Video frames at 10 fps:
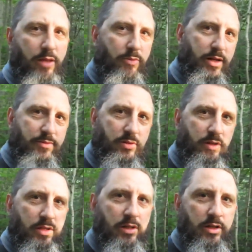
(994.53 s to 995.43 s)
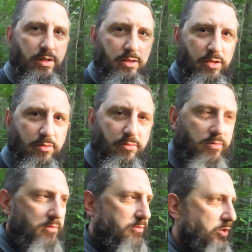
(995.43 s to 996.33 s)
whatever, you know,
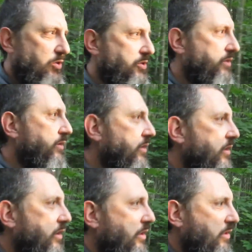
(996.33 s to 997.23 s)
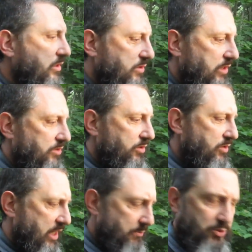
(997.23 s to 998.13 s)
version that gets the
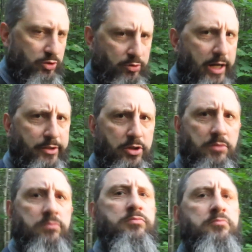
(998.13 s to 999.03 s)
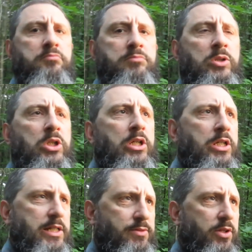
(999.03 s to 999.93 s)
names correct.
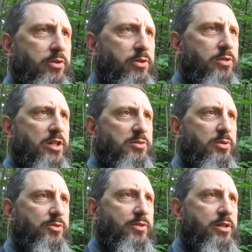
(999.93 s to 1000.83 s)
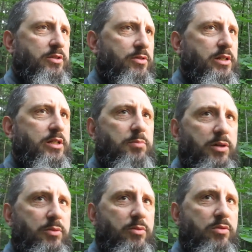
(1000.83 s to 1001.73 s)
Even though the New Testament is written in Greek,
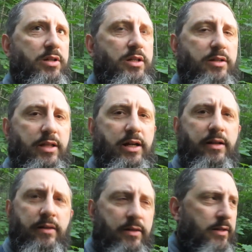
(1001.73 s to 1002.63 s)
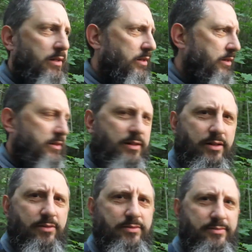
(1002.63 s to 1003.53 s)
but we won't get into that. You
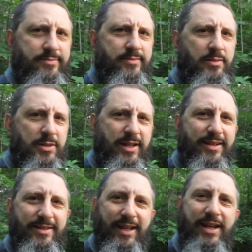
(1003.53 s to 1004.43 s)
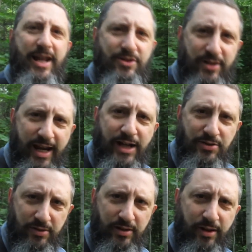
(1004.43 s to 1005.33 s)
know, I mean, get it, get an
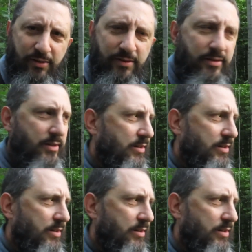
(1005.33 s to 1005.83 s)
education. You know,